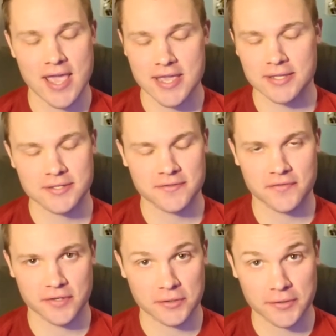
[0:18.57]
AIDS
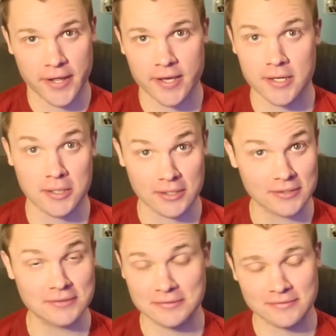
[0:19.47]
filled
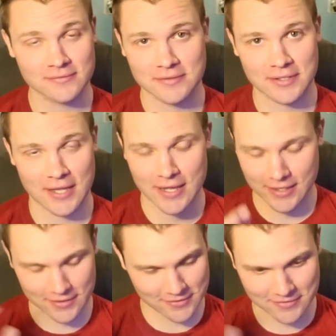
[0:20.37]
hell.
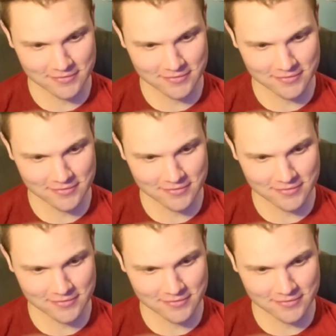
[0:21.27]
Like,